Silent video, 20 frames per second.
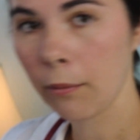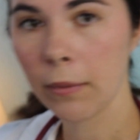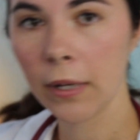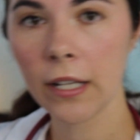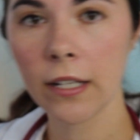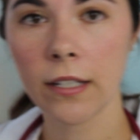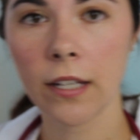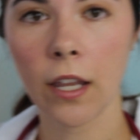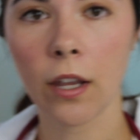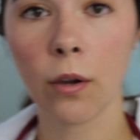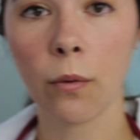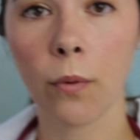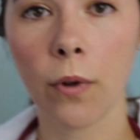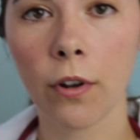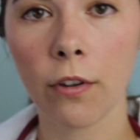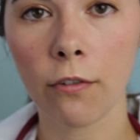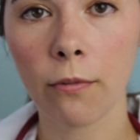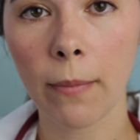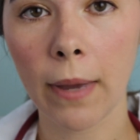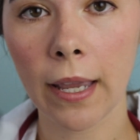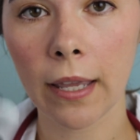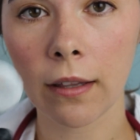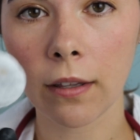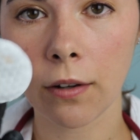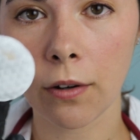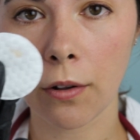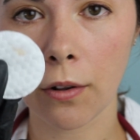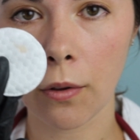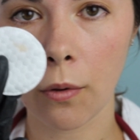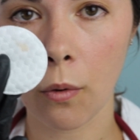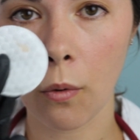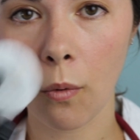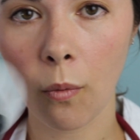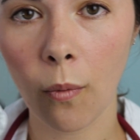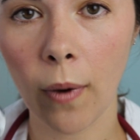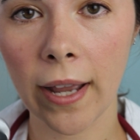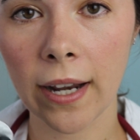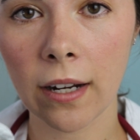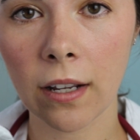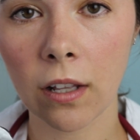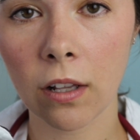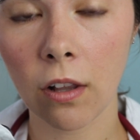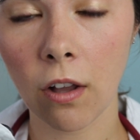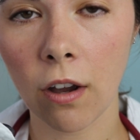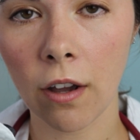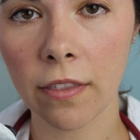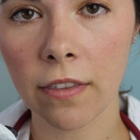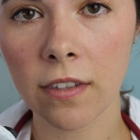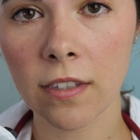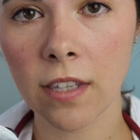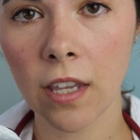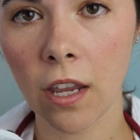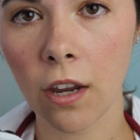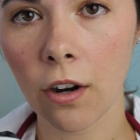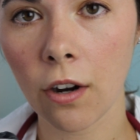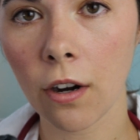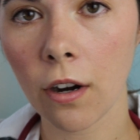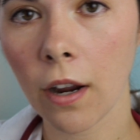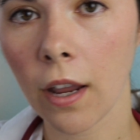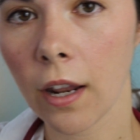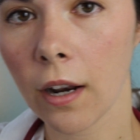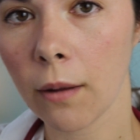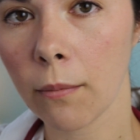now I'm going to take one of my little wet cloths here